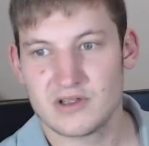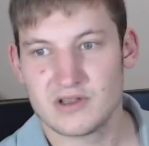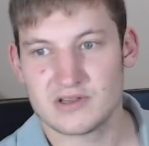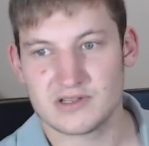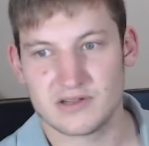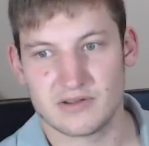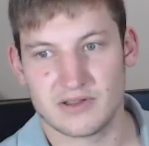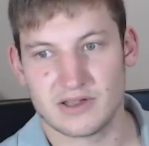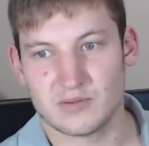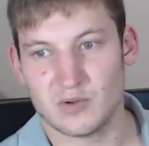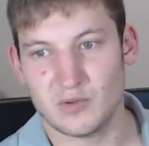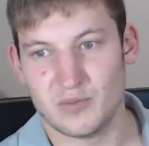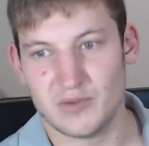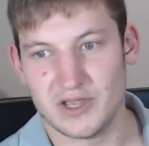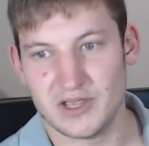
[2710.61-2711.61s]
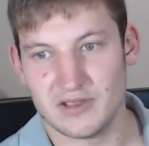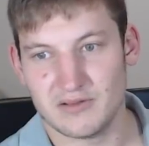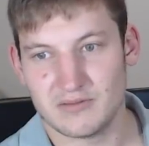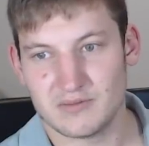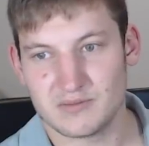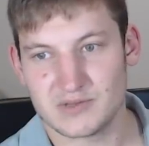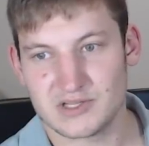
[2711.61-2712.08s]
so that will be
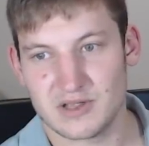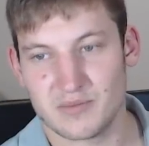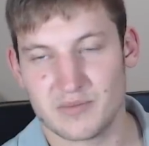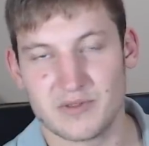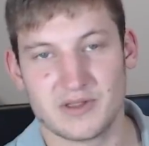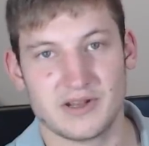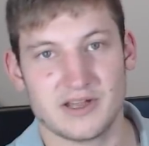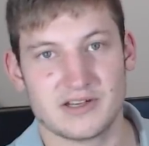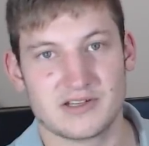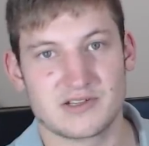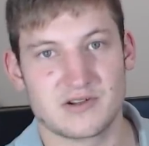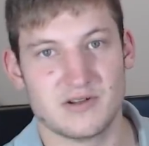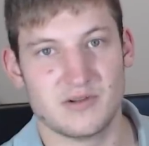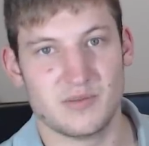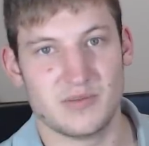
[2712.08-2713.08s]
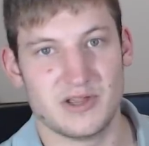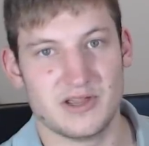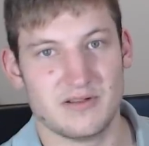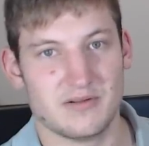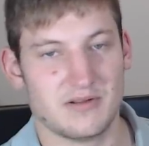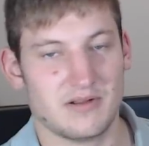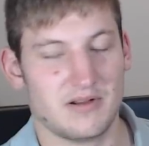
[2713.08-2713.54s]
something that's going to
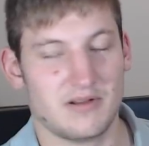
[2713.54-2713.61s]
be